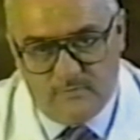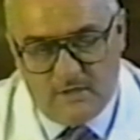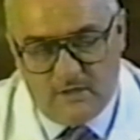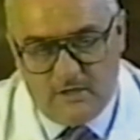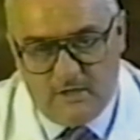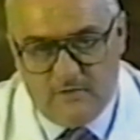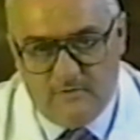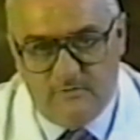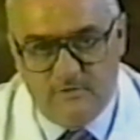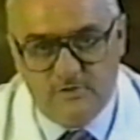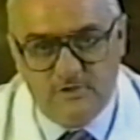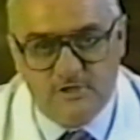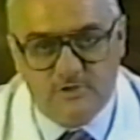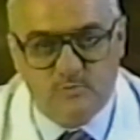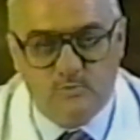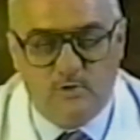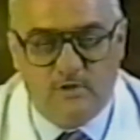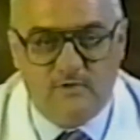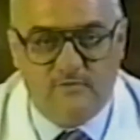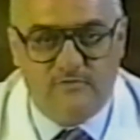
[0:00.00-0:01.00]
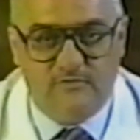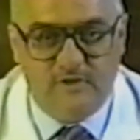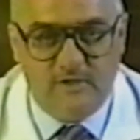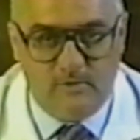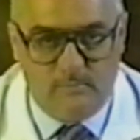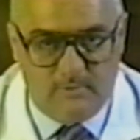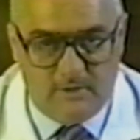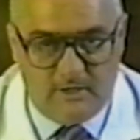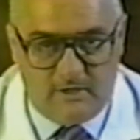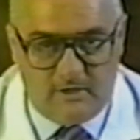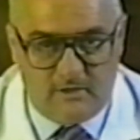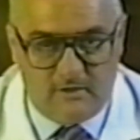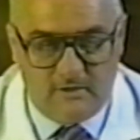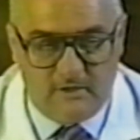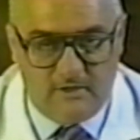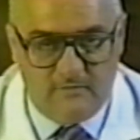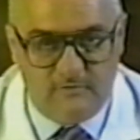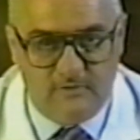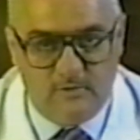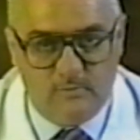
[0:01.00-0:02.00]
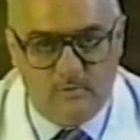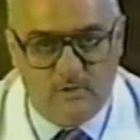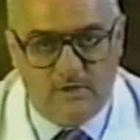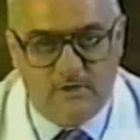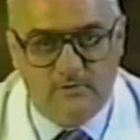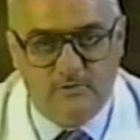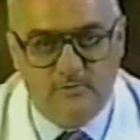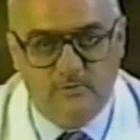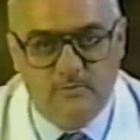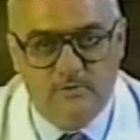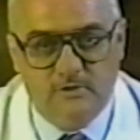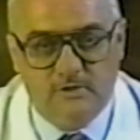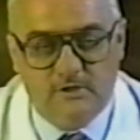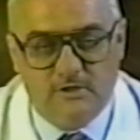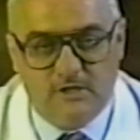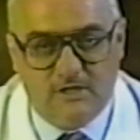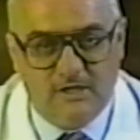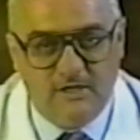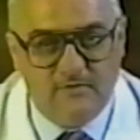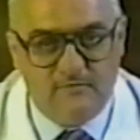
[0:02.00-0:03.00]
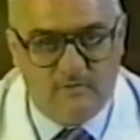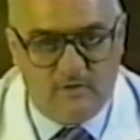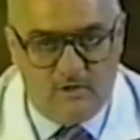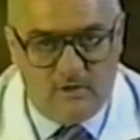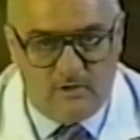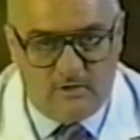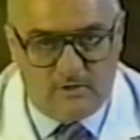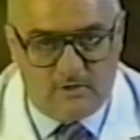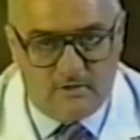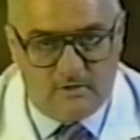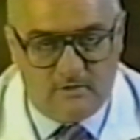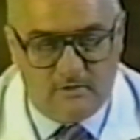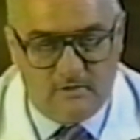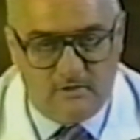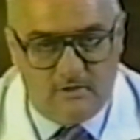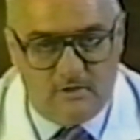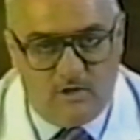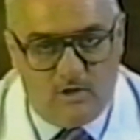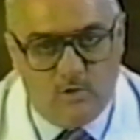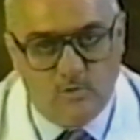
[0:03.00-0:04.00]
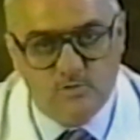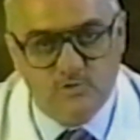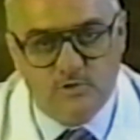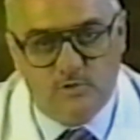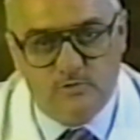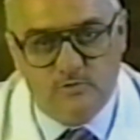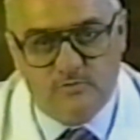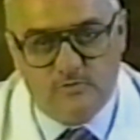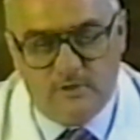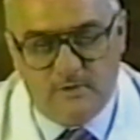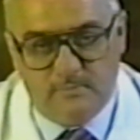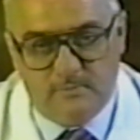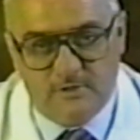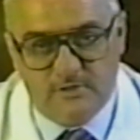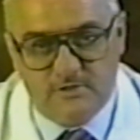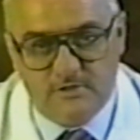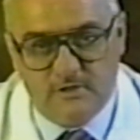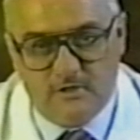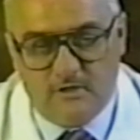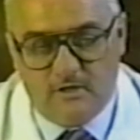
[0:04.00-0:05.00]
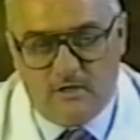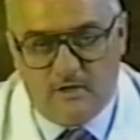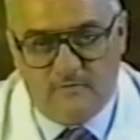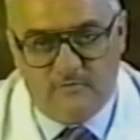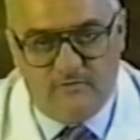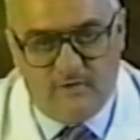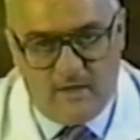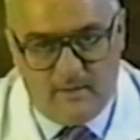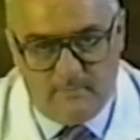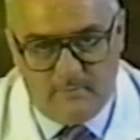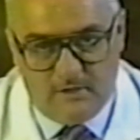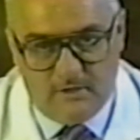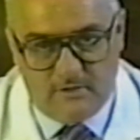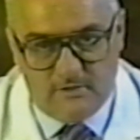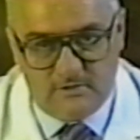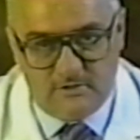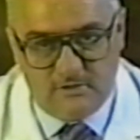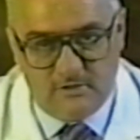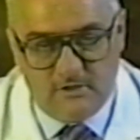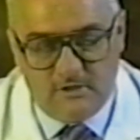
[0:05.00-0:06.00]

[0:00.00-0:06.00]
If you just want to feel better, if you want to live longer, ozone treatments are fabulous.